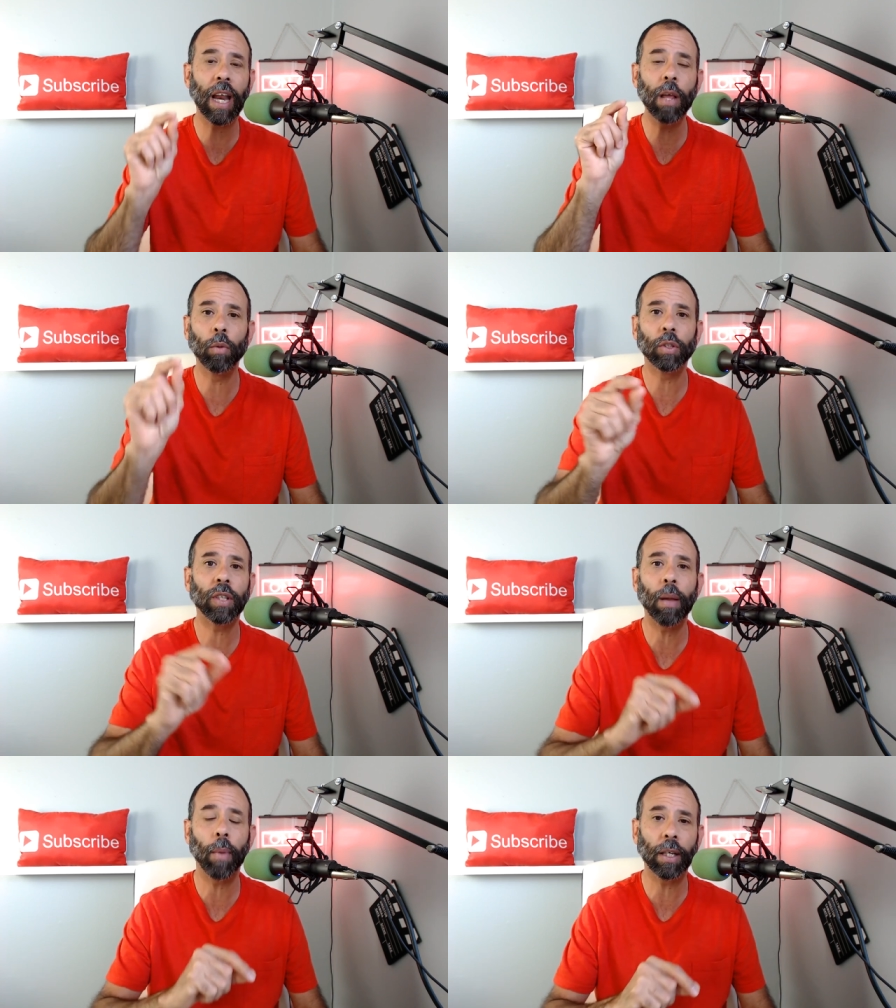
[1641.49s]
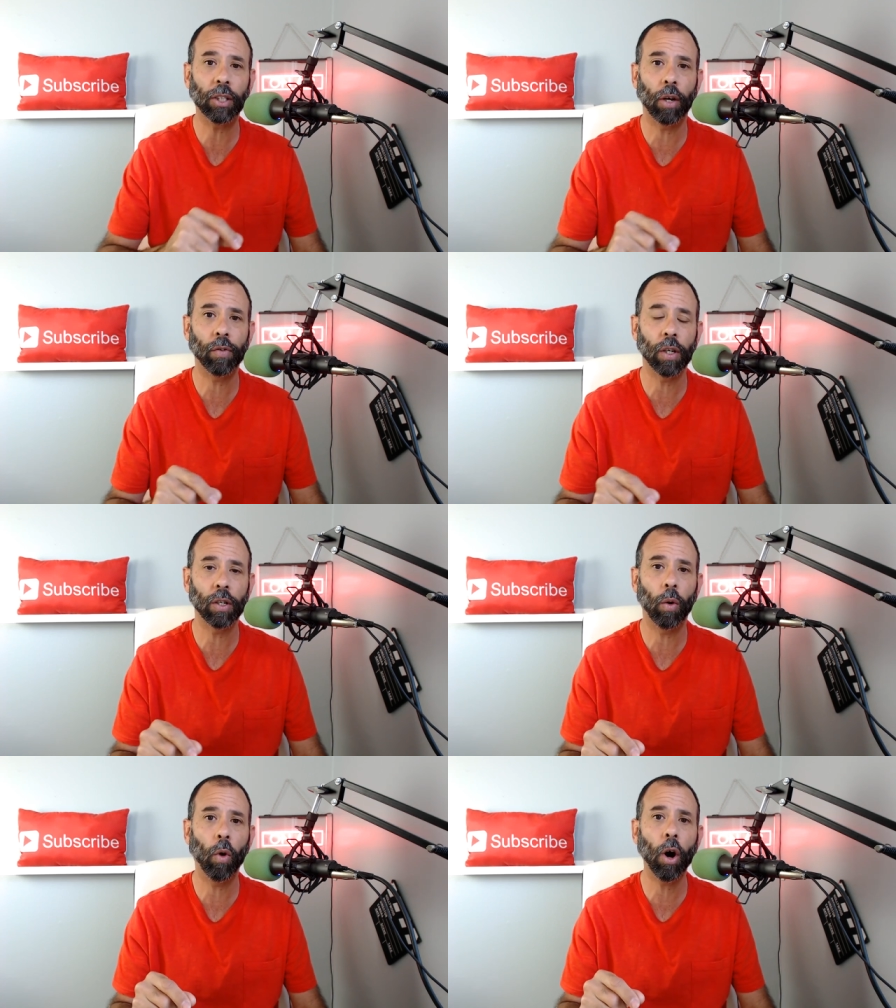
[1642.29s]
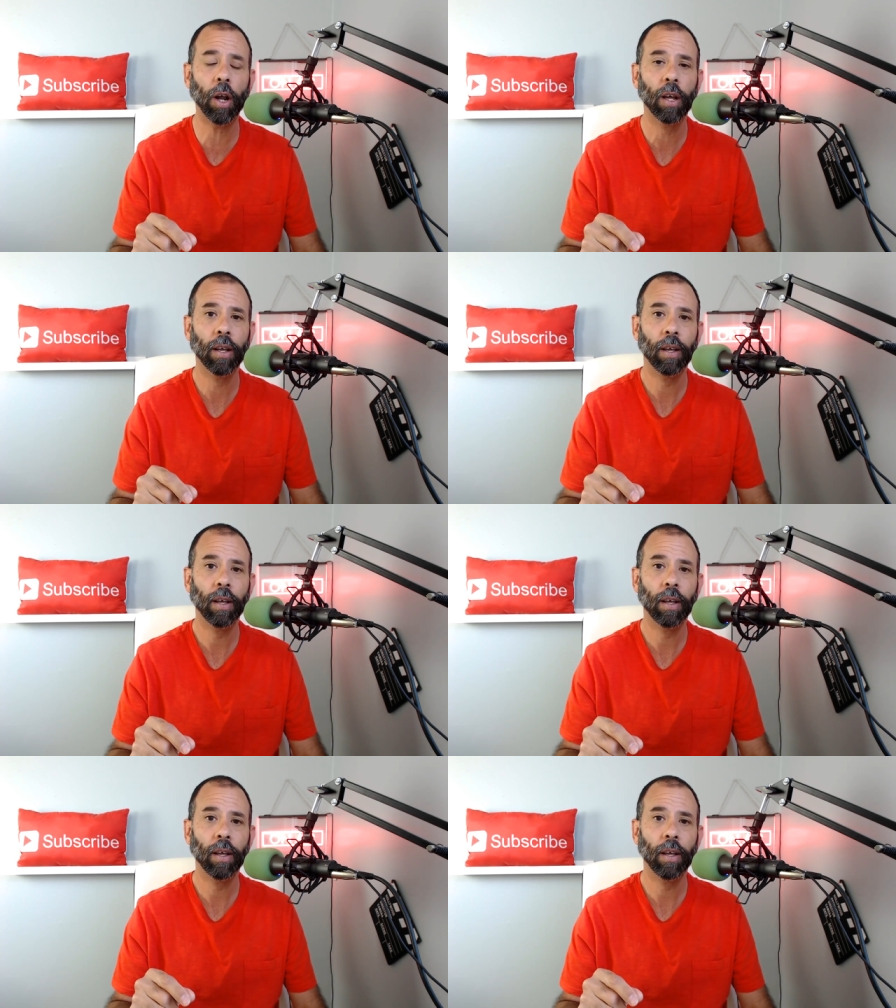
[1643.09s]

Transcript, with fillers: And he will say my stuff doesn't work